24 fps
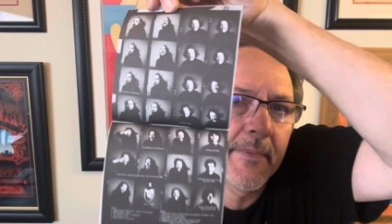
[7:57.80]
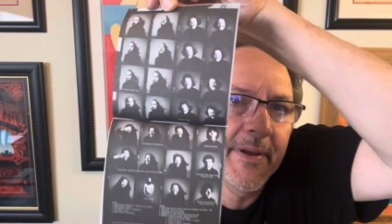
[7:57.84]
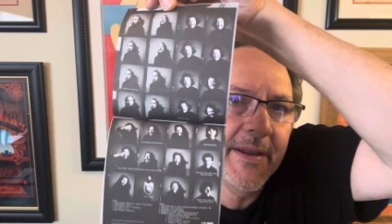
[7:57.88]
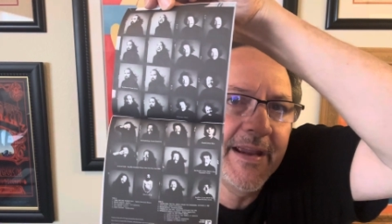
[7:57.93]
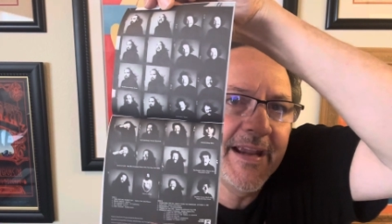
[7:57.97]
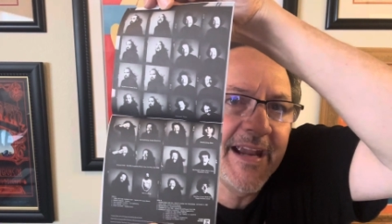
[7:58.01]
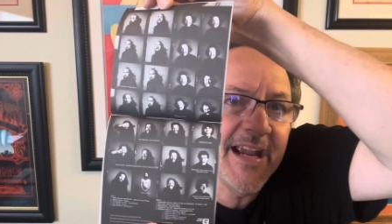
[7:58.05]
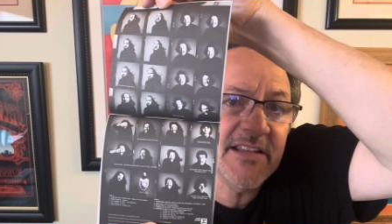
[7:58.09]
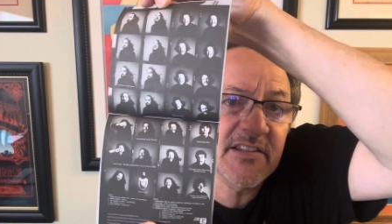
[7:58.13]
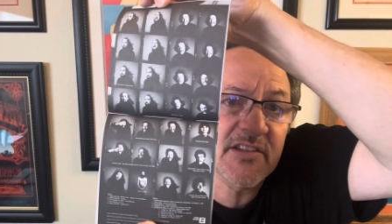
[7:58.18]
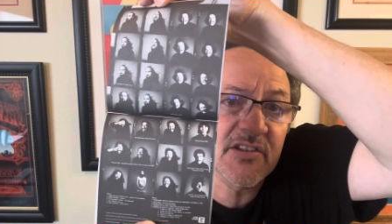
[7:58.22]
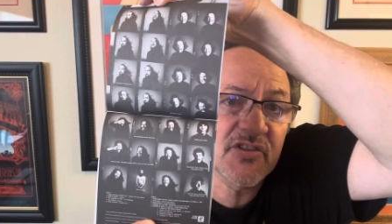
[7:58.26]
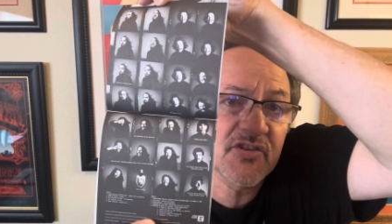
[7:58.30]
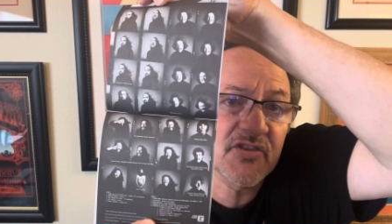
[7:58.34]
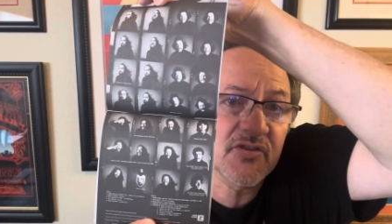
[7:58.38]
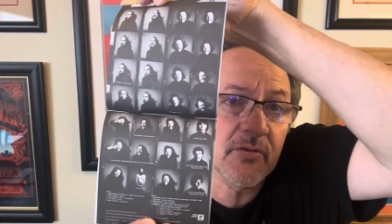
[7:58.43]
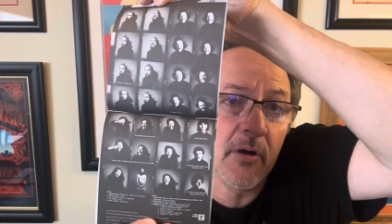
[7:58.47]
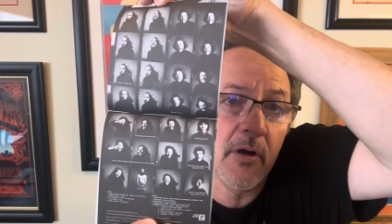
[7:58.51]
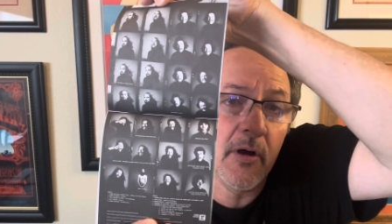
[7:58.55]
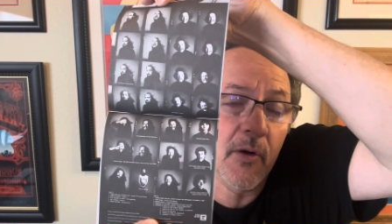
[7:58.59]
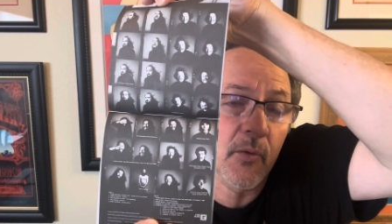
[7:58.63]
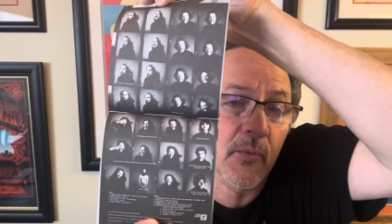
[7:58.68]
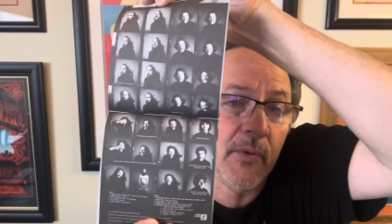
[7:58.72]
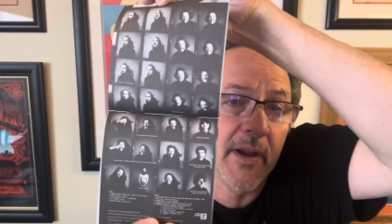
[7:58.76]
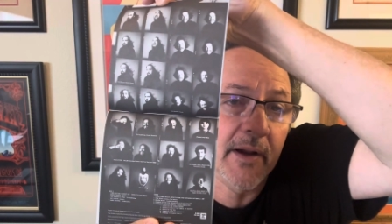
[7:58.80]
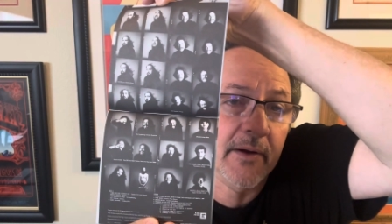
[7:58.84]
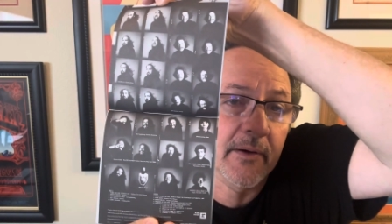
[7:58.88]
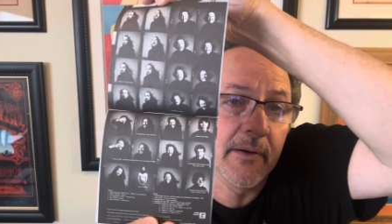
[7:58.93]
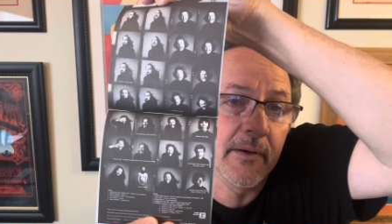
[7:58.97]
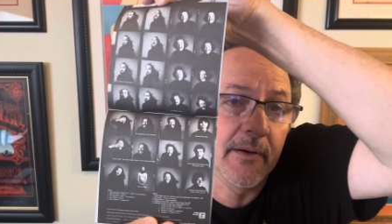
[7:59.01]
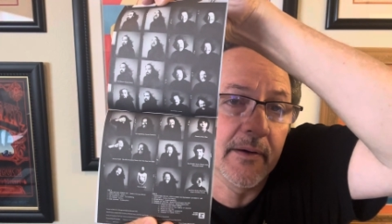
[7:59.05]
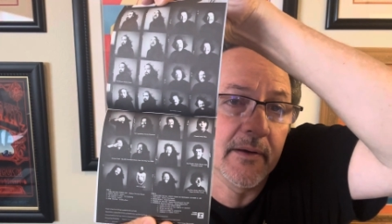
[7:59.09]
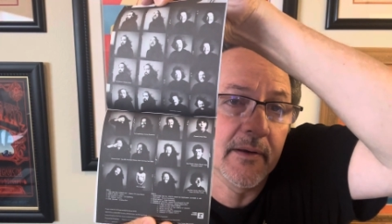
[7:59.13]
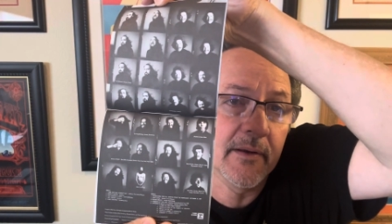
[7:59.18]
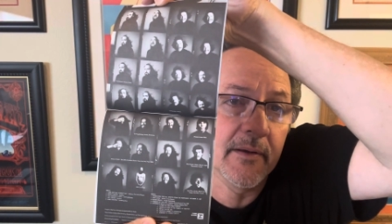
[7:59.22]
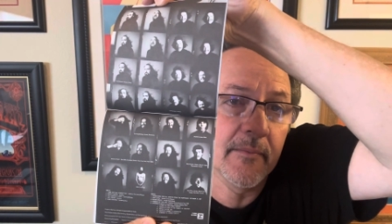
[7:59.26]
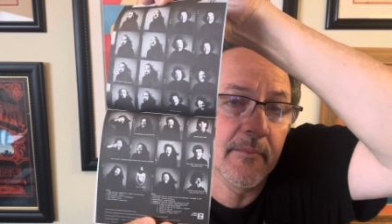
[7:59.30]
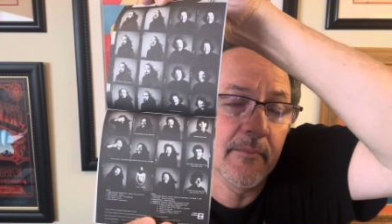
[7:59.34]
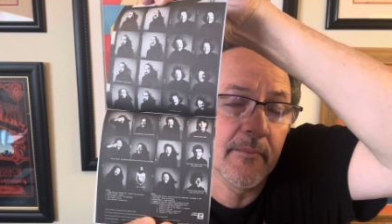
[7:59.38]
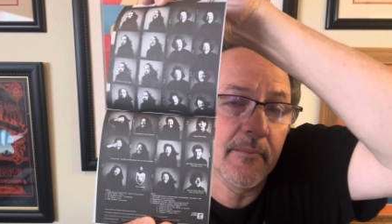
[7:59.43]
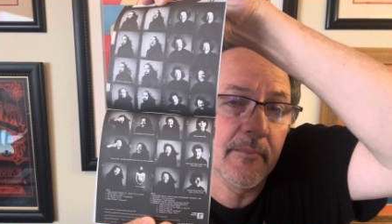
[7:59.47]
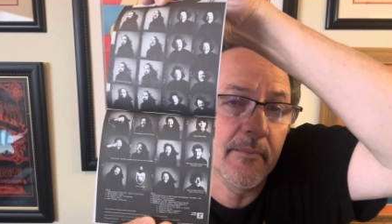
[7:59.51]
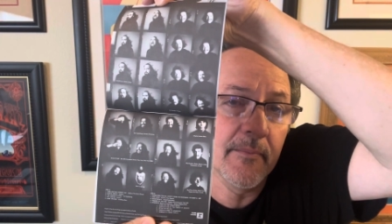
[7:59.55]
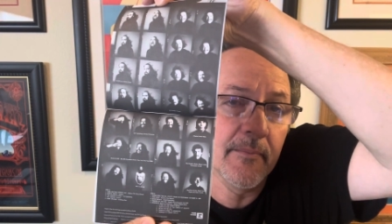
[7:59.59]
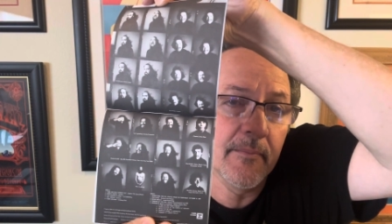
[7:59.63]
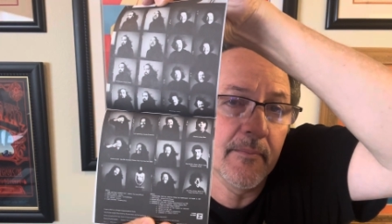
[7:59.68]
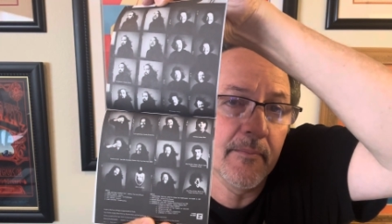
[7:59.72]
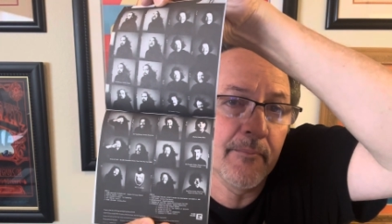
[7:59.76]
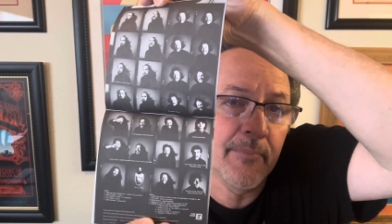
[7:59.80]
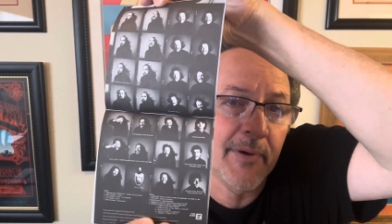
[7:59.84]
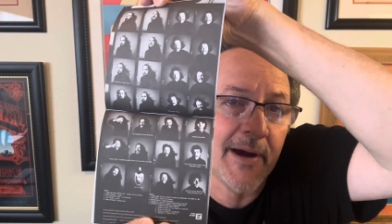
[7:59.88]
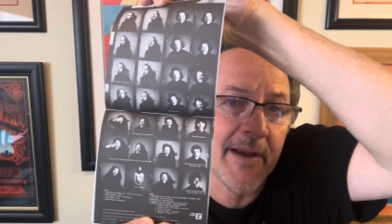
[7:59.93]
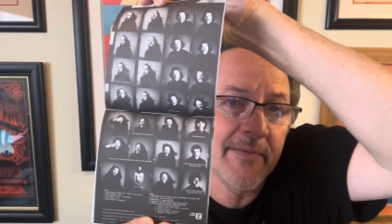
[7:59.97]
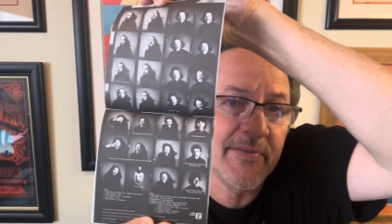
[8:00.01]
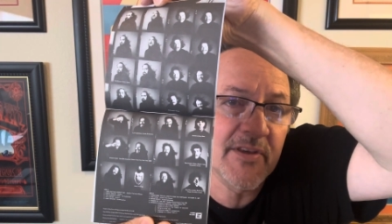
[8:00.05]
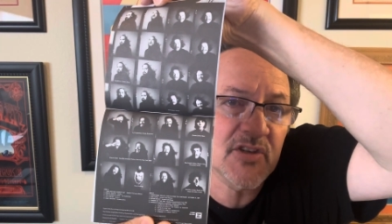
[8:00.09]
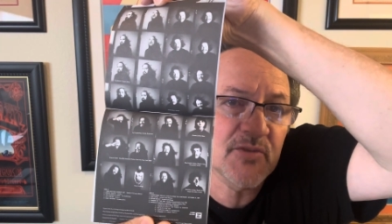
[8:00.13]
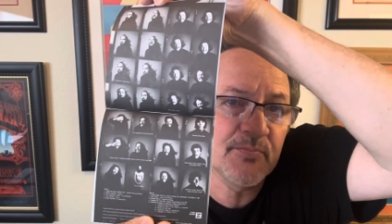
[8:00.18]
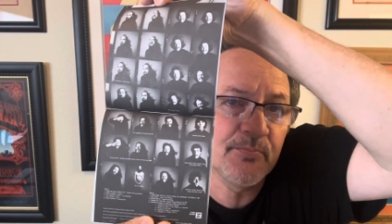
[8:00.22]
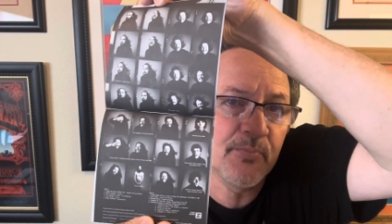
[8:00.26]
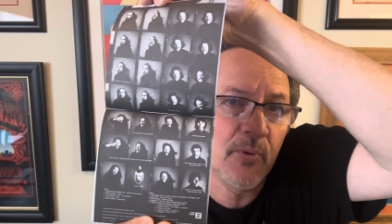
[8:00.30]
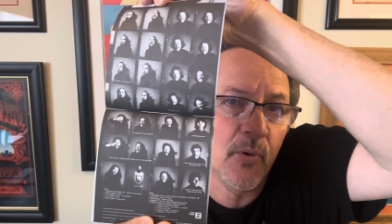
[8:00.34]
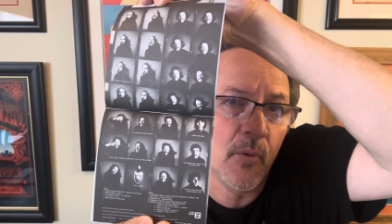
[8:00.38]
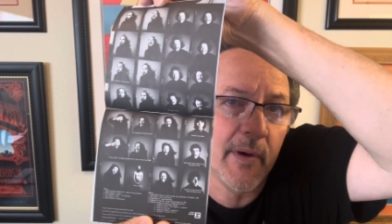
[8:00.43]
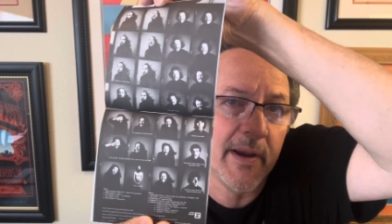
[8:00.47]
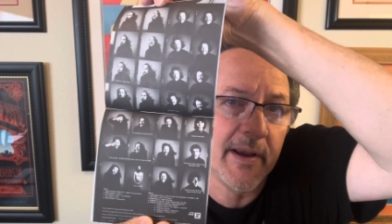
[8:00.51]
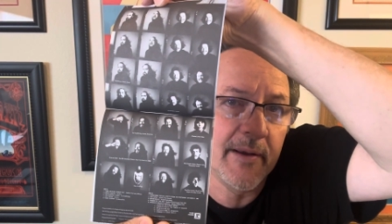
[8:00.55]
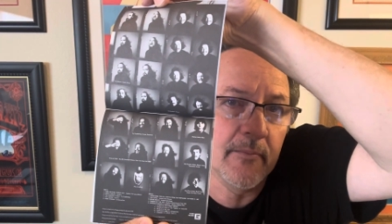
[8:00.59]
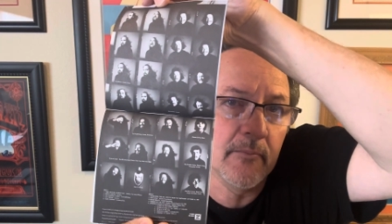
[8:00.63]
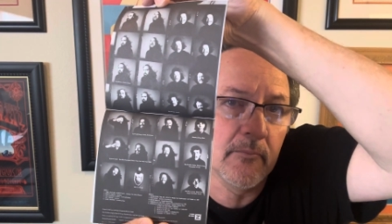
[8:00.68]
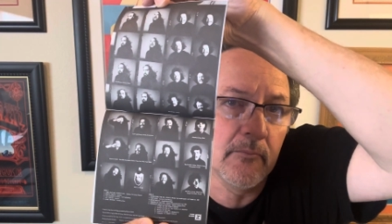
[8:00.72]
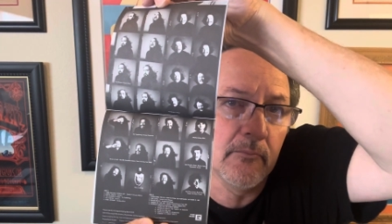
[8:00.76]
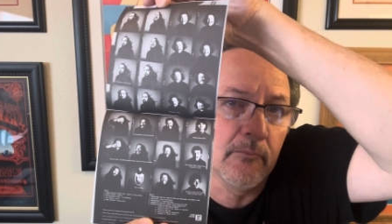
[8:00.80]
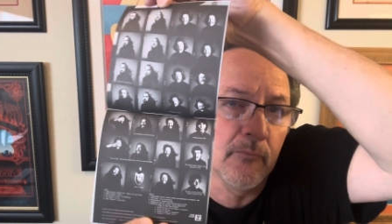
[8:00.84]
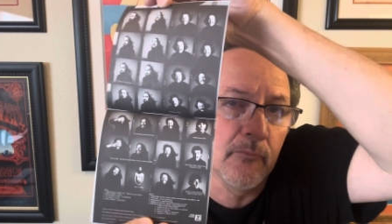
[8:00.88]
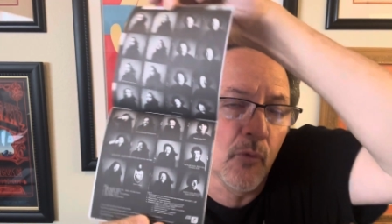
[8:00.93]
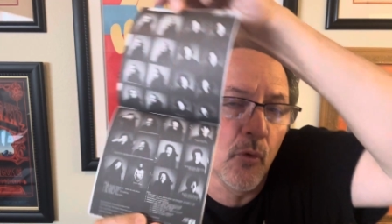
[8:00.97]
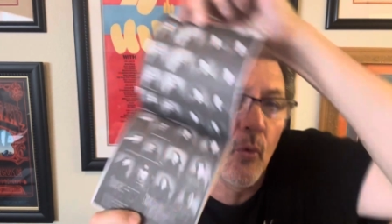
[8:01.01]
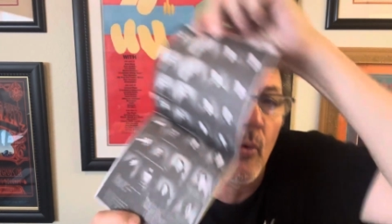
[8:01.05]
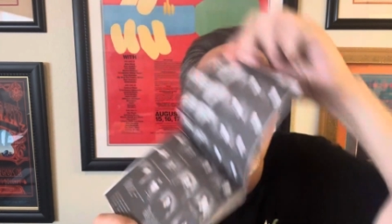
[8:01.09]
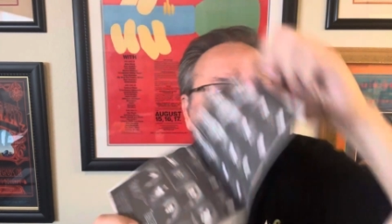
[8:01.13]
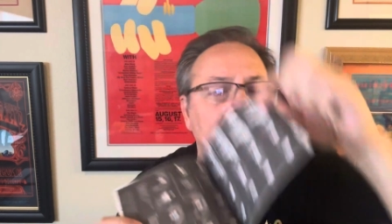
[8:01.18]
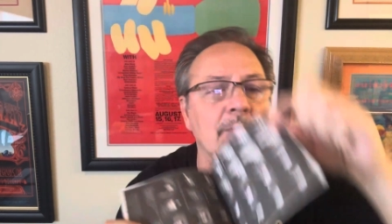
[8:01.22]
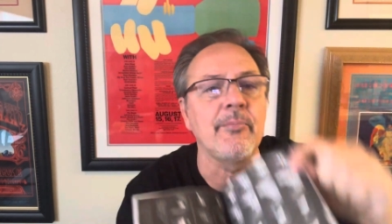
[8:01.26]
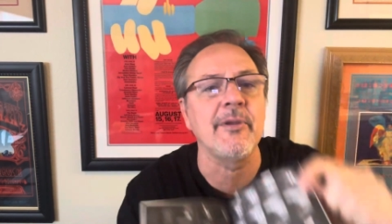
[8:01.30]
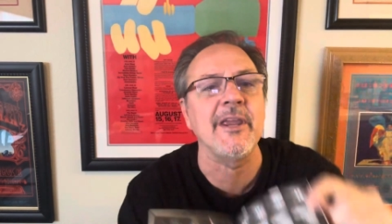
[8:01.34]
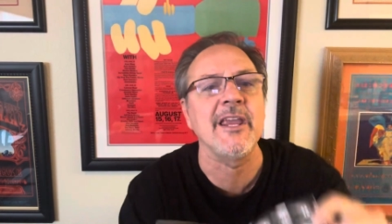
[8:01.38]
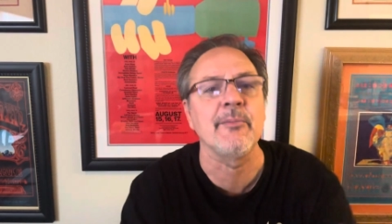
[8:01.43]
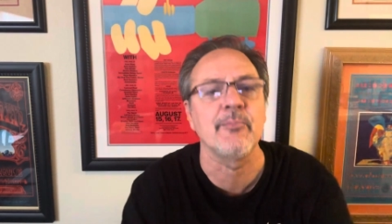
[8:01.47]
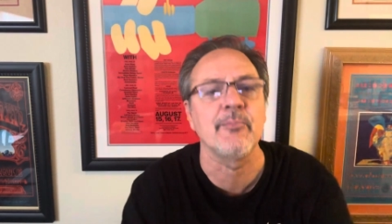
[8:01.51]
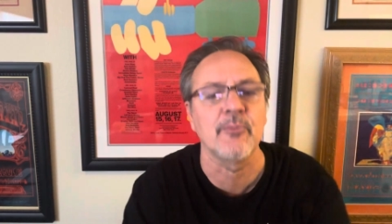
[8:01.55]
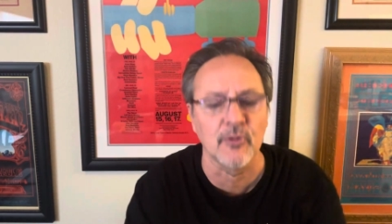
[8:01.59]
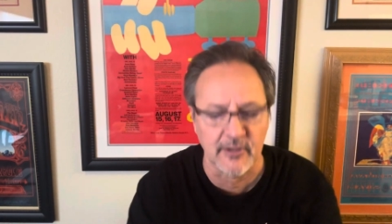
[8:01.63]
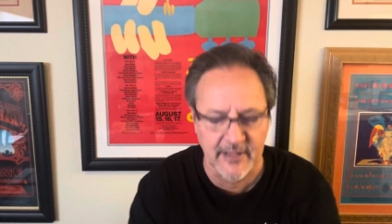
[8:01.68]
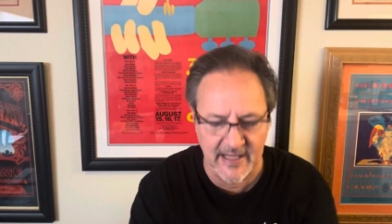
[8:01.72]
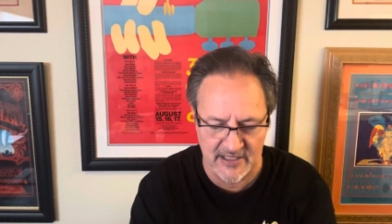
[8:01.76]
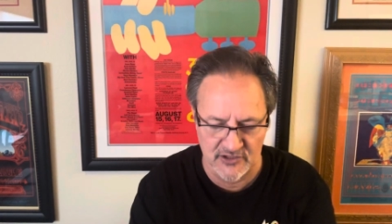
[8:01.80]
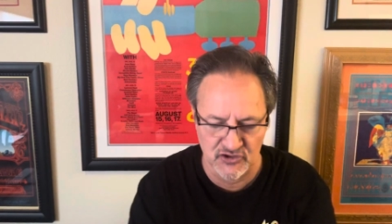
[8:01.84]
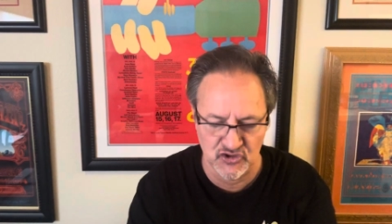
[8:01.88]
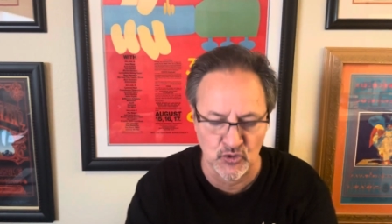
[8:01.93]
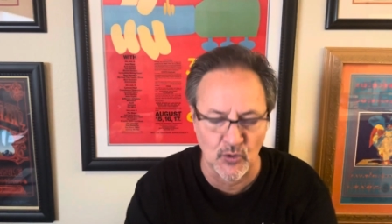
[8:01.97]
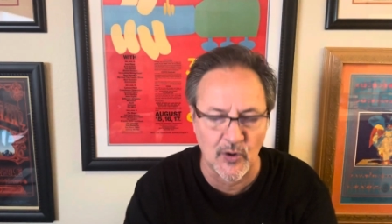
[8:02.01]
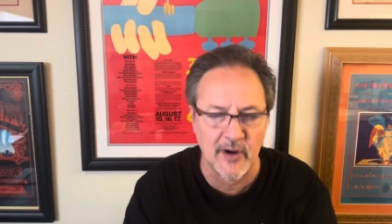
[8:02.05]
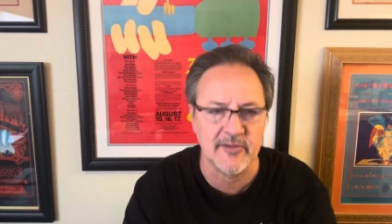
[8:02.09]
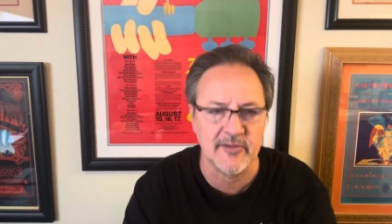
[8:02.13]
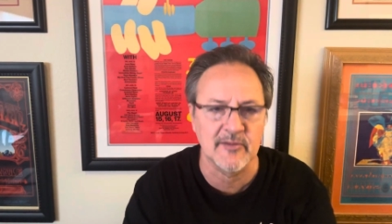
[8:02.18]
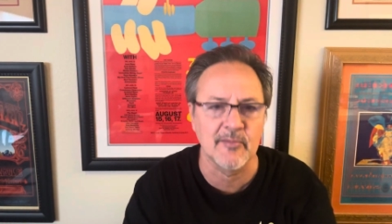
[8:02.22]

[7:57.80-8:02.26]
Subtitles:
It's a strong record. By this point, more people had joined the